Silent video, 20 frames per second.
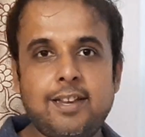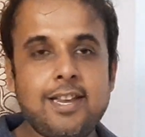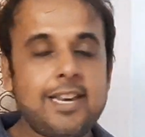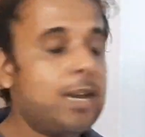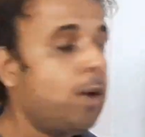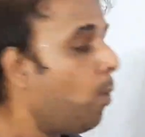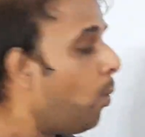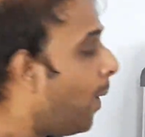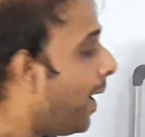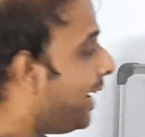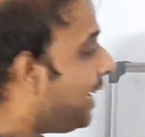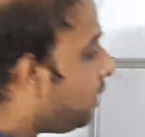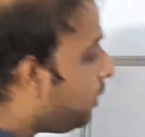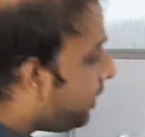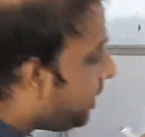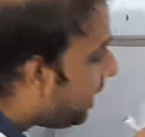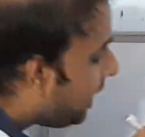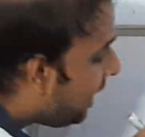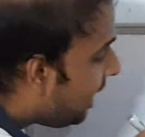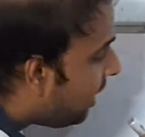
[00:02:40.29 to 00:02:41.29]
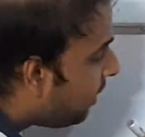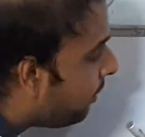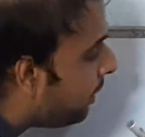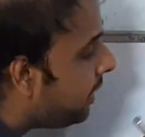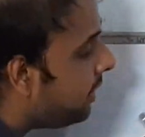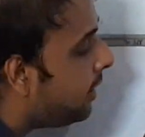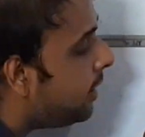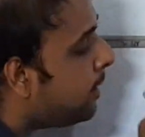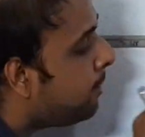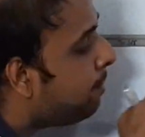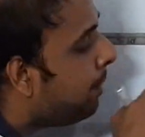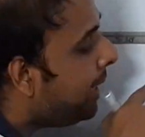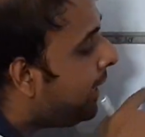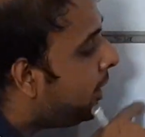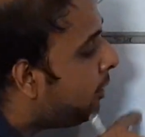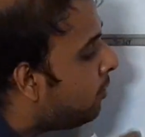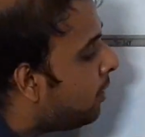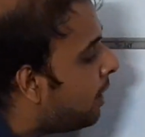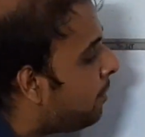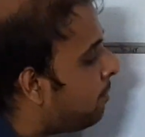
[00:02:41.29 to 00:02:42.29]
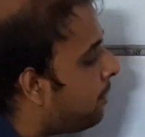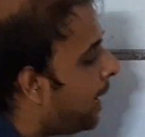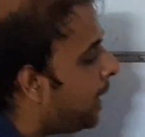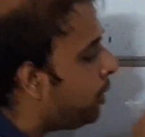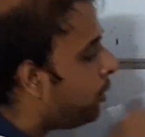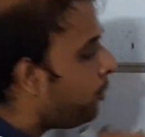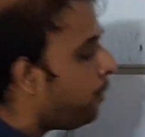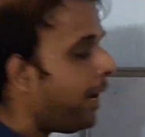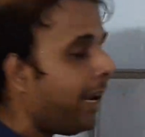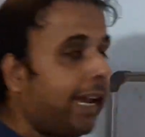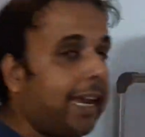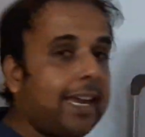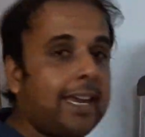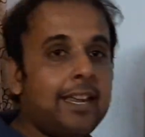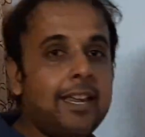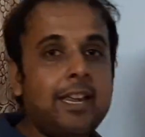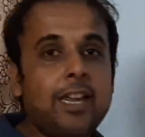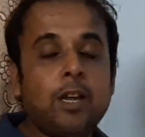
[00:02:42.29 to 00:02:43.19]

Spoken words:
Now while dealing with this particular pathway,